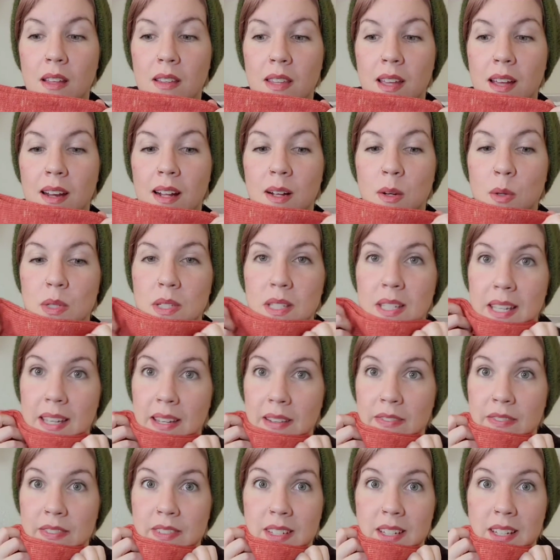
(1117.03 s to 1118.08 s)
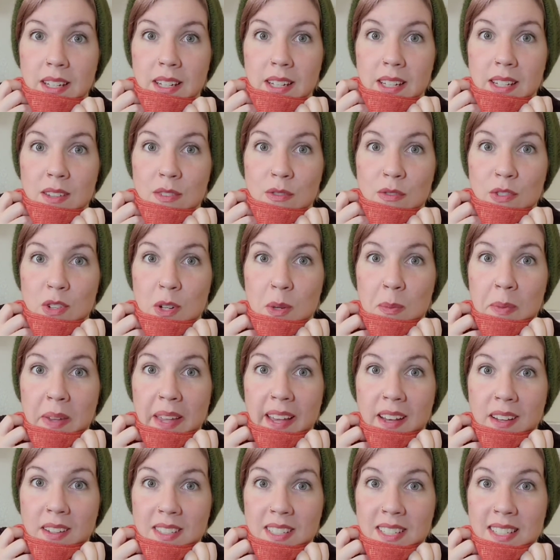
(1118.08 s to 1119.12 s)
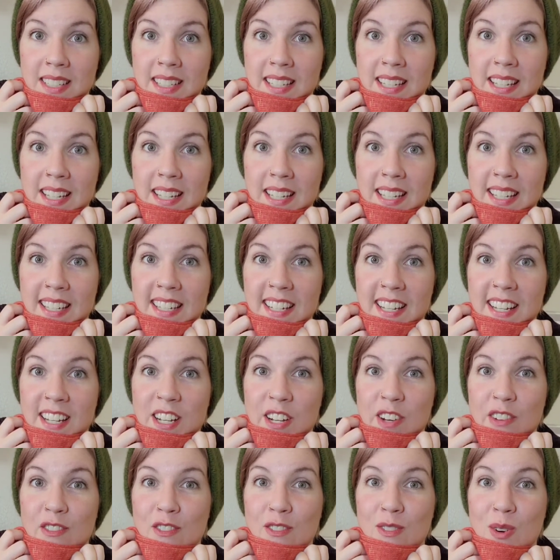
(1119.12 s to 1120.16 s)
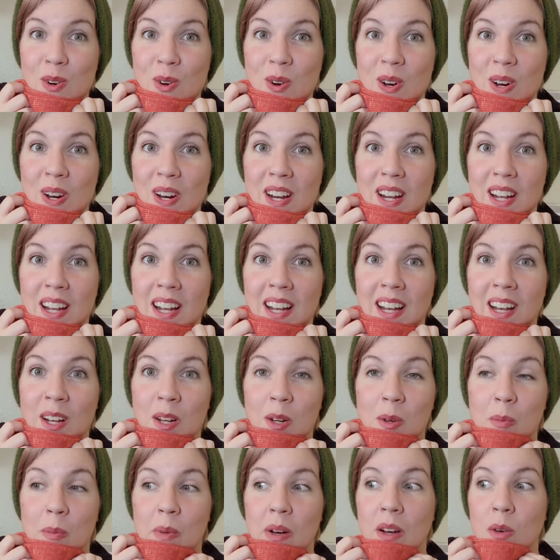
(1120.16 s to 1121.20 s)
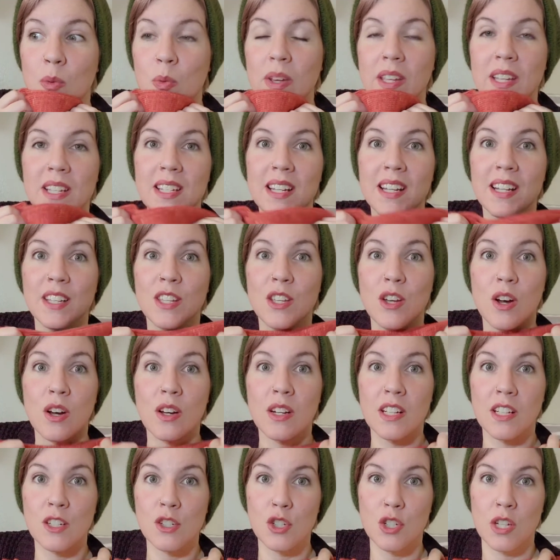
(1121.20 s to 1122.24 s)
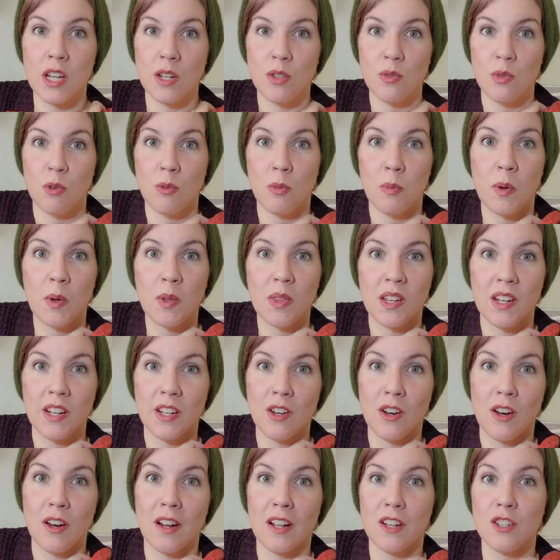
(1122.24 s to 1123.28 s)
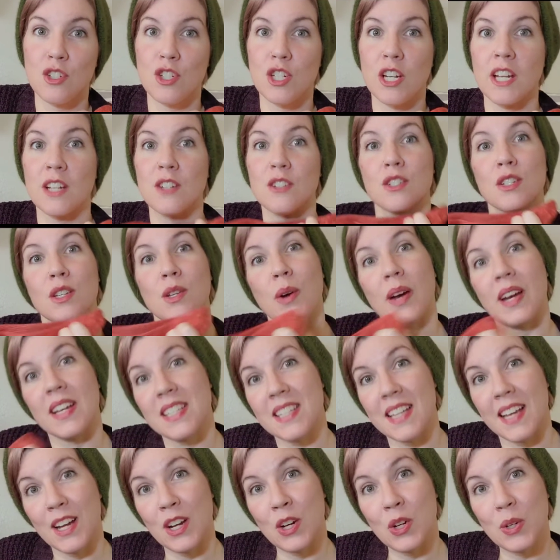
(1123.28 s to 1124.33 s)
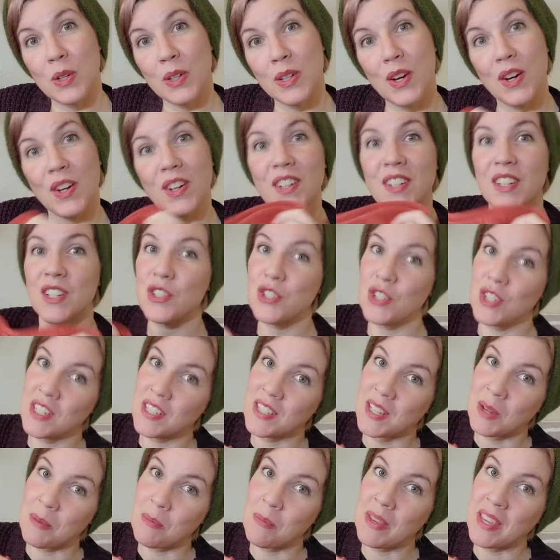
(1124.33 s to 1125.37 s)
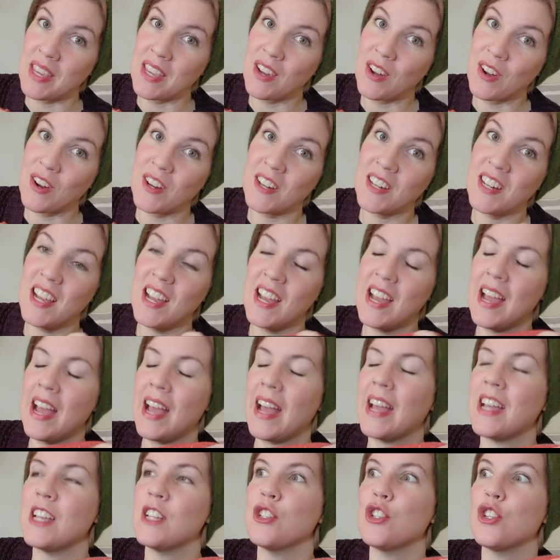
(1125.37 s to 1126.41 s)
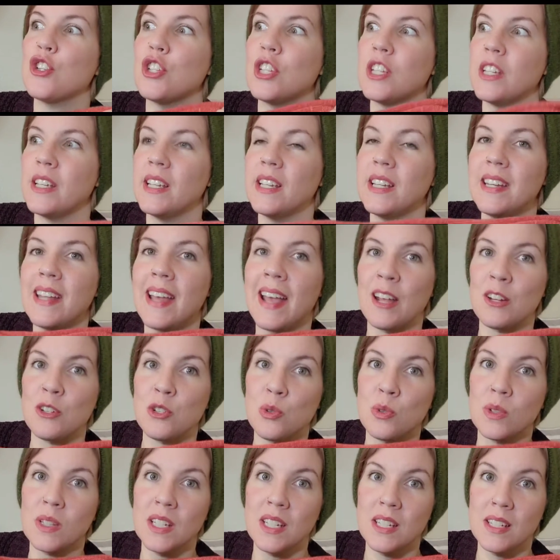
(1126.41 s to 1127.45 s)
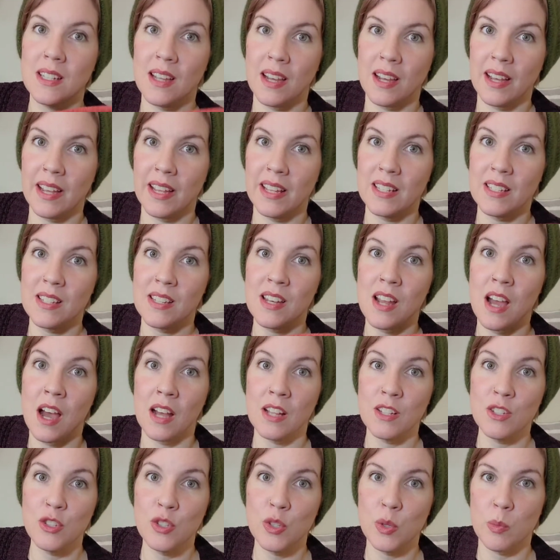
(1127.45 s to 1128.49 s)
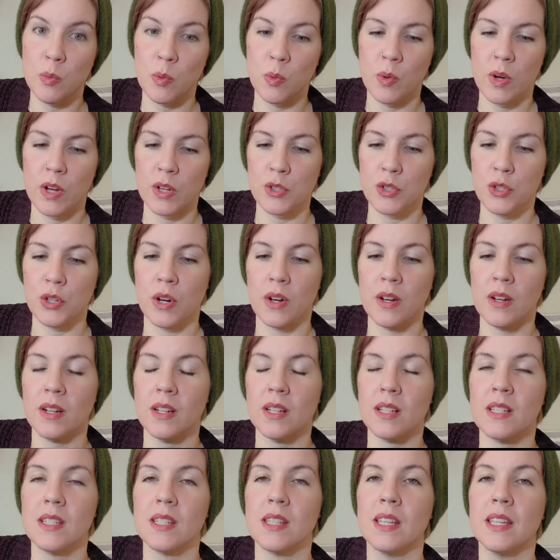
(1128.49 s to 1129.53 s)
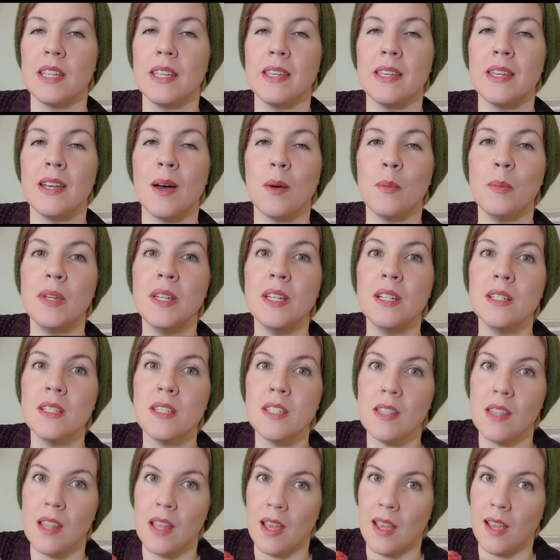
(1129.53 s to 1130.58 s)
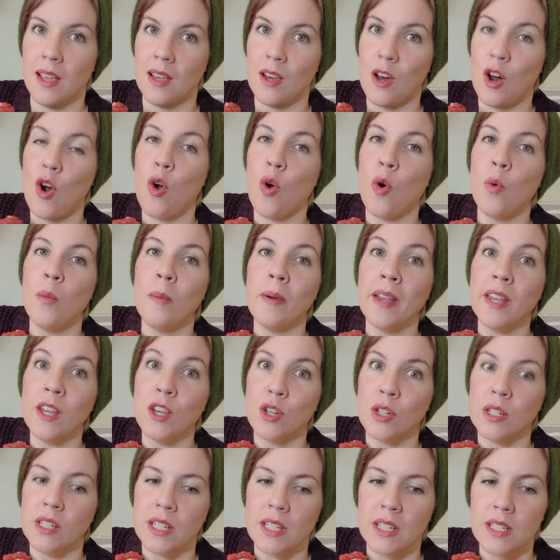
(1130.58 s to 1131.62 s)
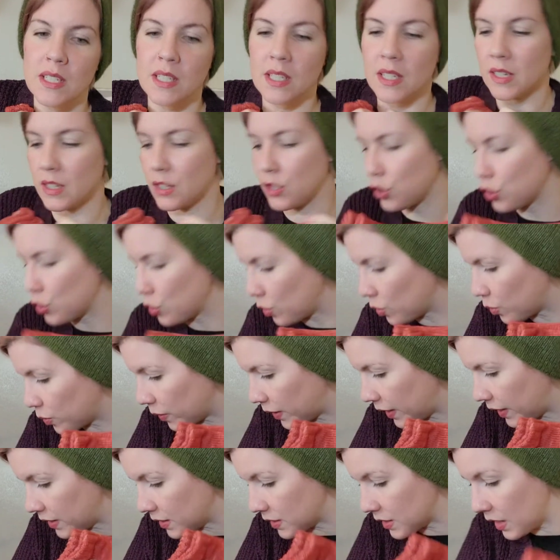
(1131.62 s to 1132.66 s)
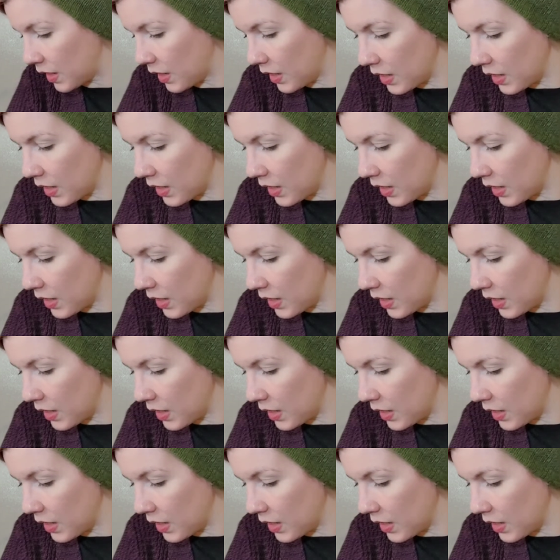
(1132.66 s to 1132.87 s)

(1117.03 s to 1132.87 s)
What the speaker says: that I was gifted from Kelsey for, we did a yarn exchange. We were both in a yarn exchange. So I sent her yarn and she sent me yarn, and she naturally dyes non-superwash yarn, and it's the yummiest thing. Oh my goodness, it's so great.